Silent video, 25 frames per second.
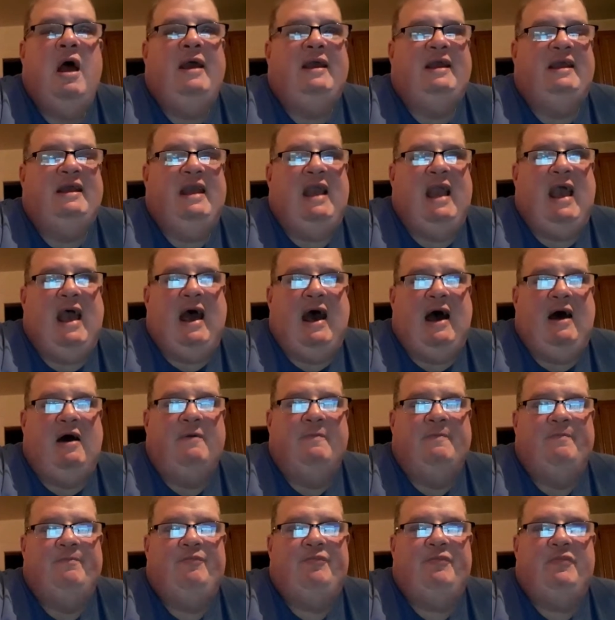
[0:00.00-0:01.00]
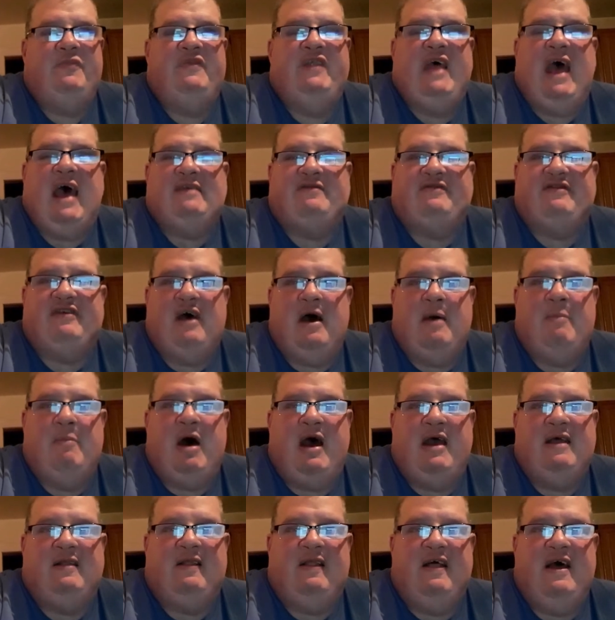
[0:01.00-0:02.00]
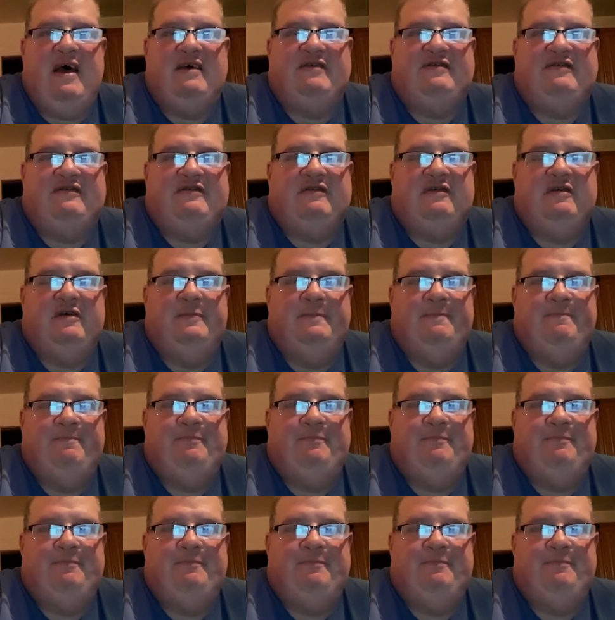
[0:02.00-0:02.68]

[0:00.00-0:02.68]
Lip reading: Yeah, that's on my list.